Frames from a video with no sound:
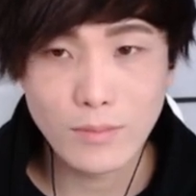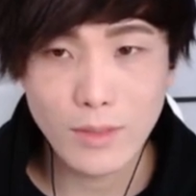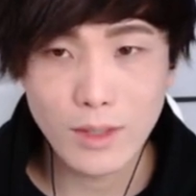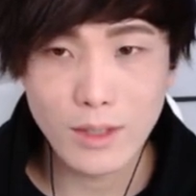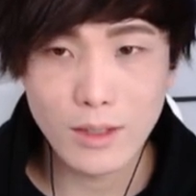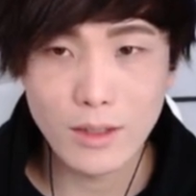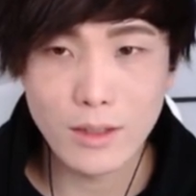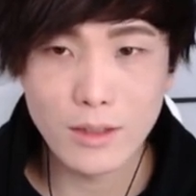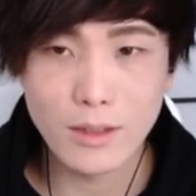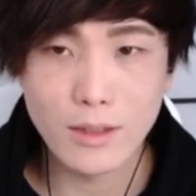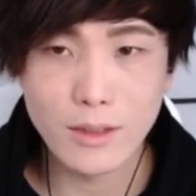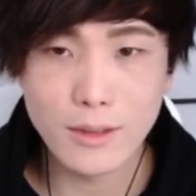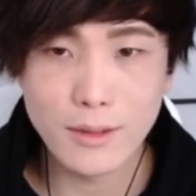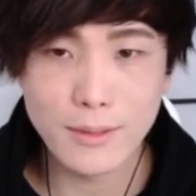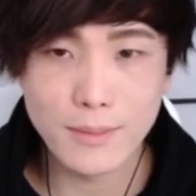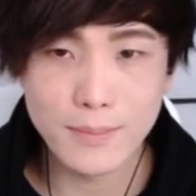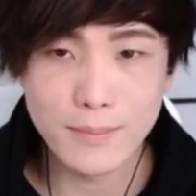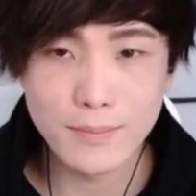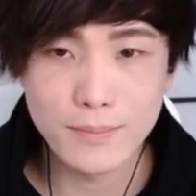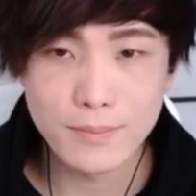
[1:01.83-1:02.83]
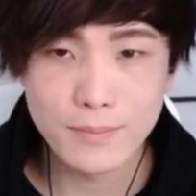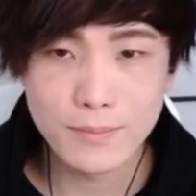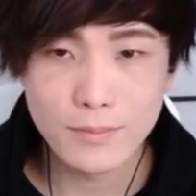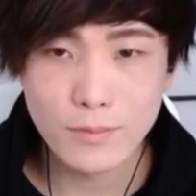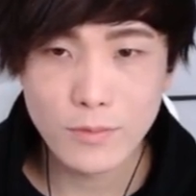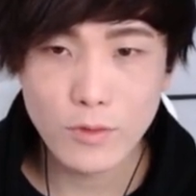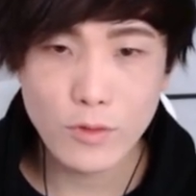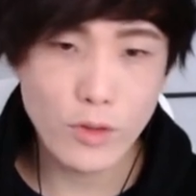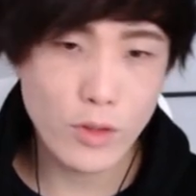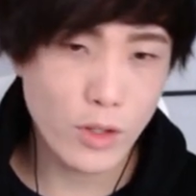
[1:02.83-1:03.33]
Um
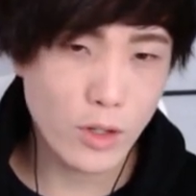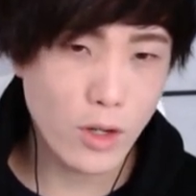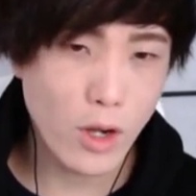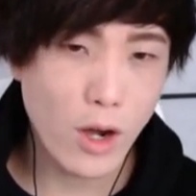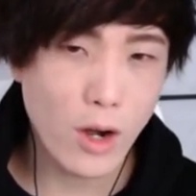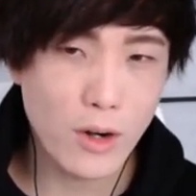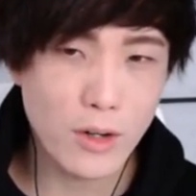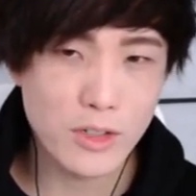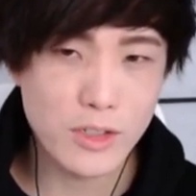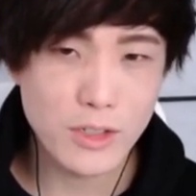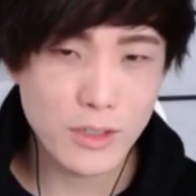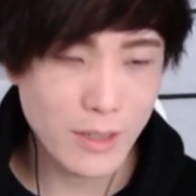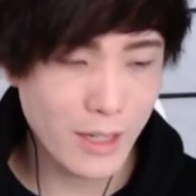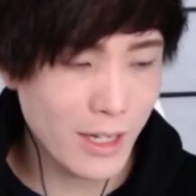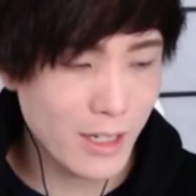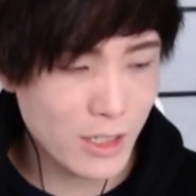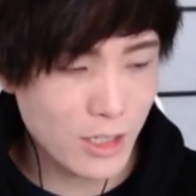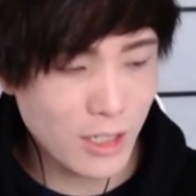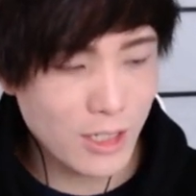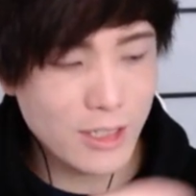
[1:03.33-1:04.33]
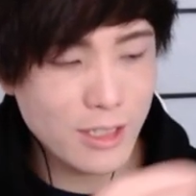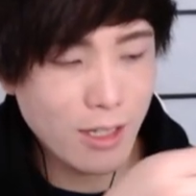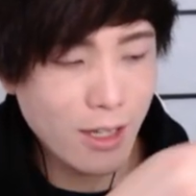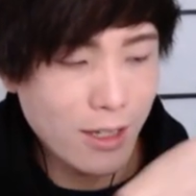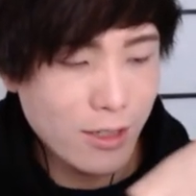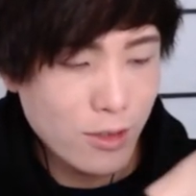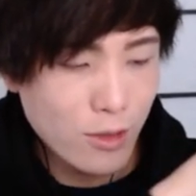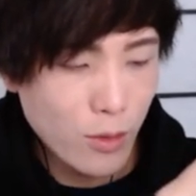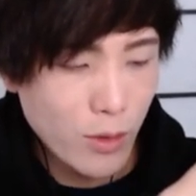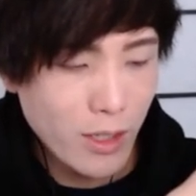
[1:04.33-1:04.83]
for the cars in GTA
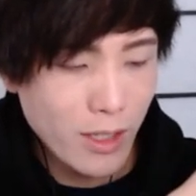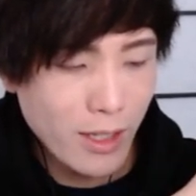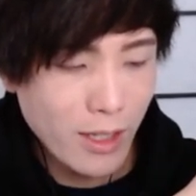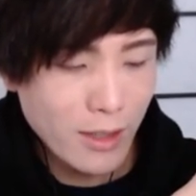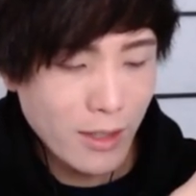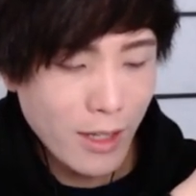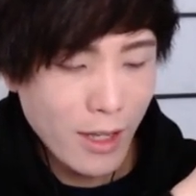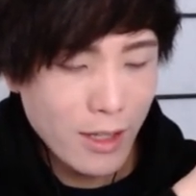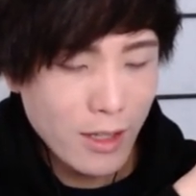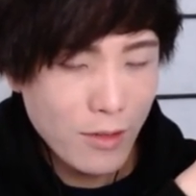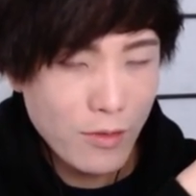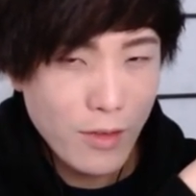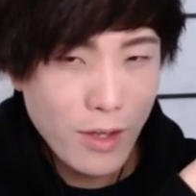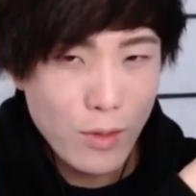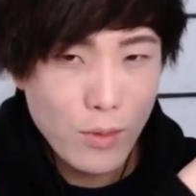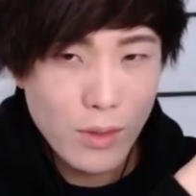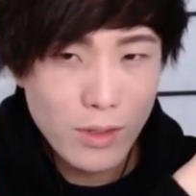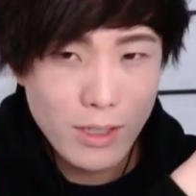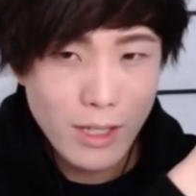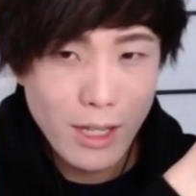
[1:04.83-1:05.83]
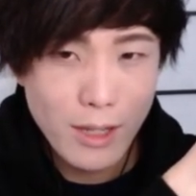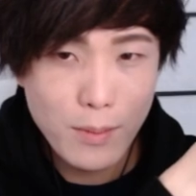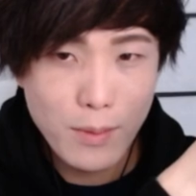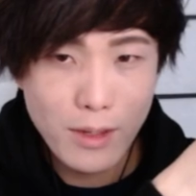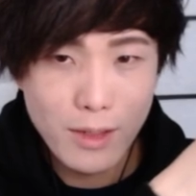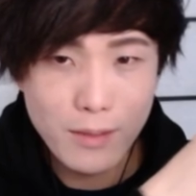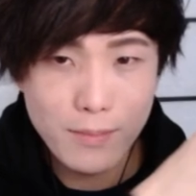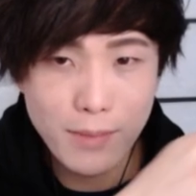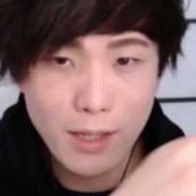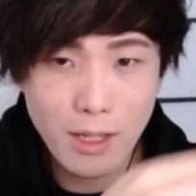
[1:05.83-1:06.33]
so we can get the LFA one day,
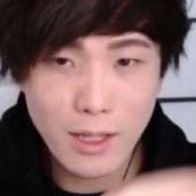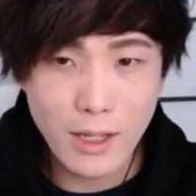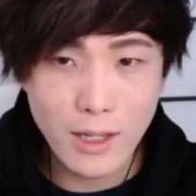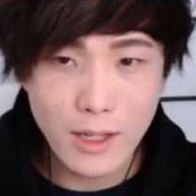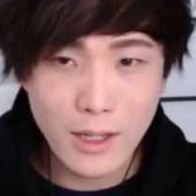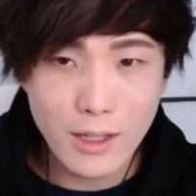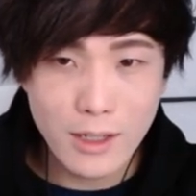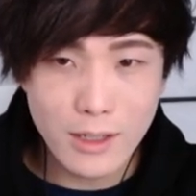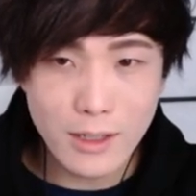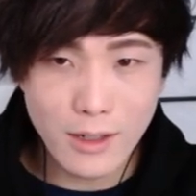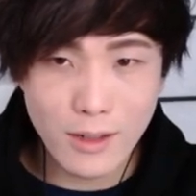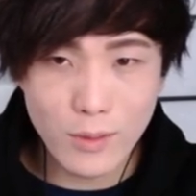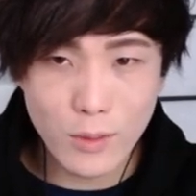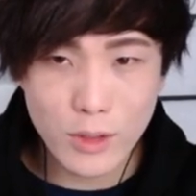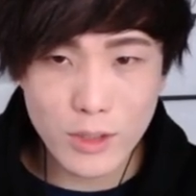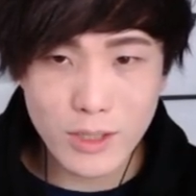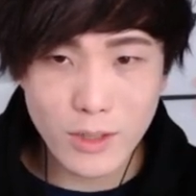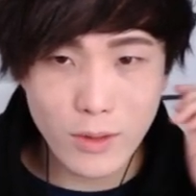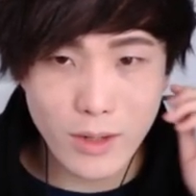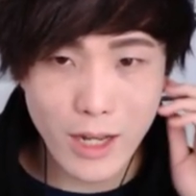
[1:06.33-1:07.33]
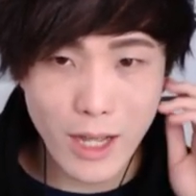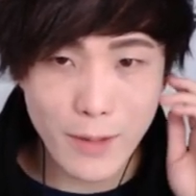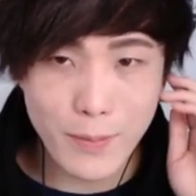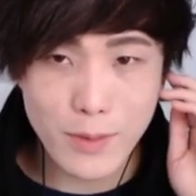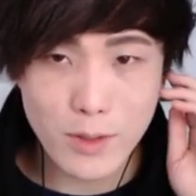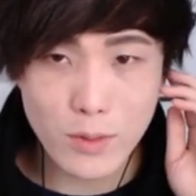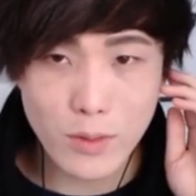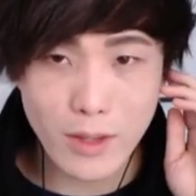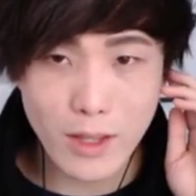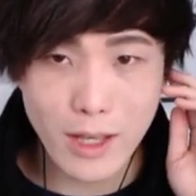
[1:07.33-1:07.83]
but you know, we'll see what
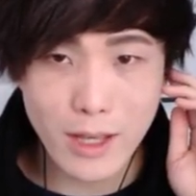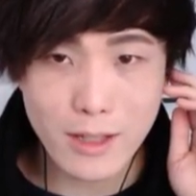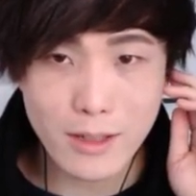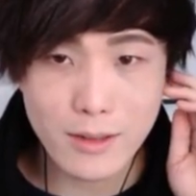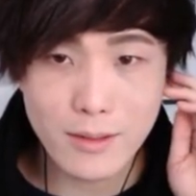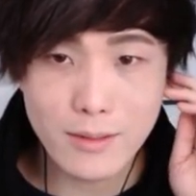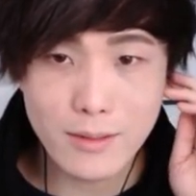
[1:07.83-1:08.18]
happens with that.